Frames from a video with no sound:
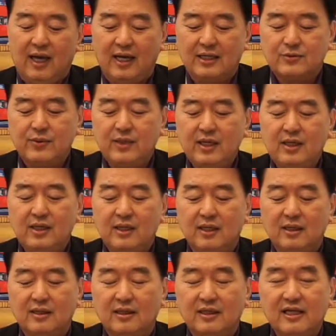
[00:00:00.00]
As we
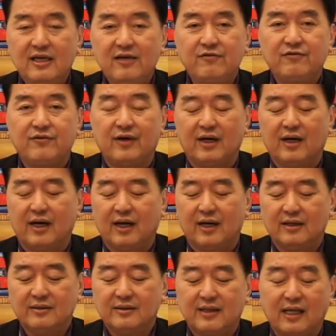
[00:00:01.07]
leave
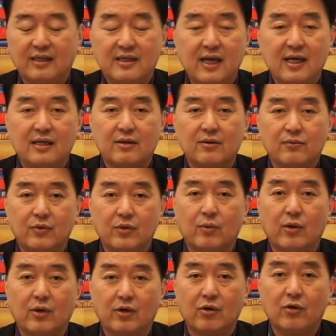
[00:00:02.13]
Den Hague, we
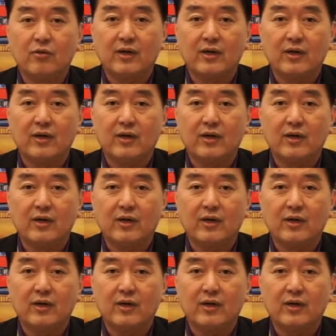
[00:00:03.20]
will go